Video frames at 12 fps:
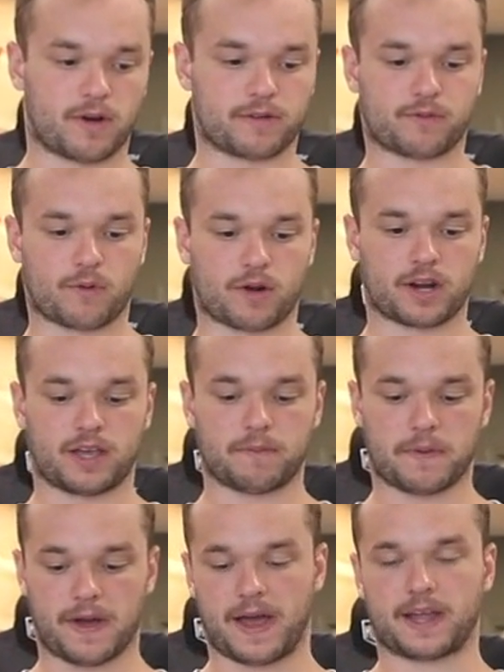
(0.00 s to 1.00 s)
140,
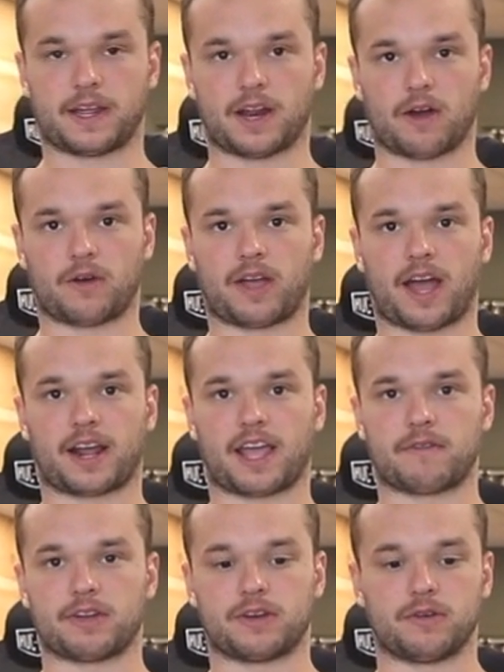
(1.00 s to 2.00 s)
but kind of
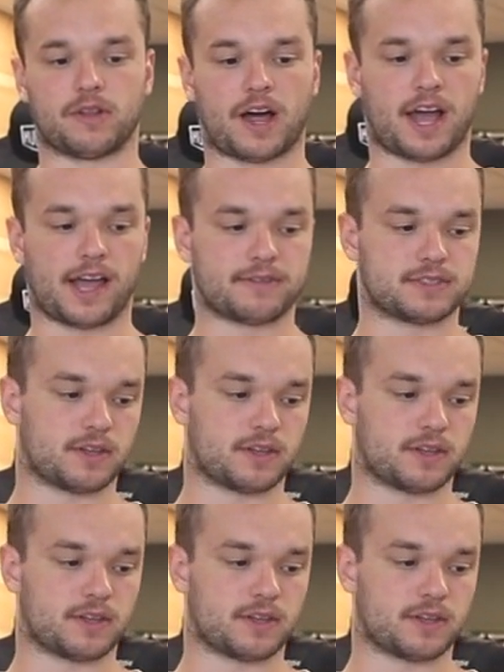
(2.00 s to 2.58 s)
gave it new life.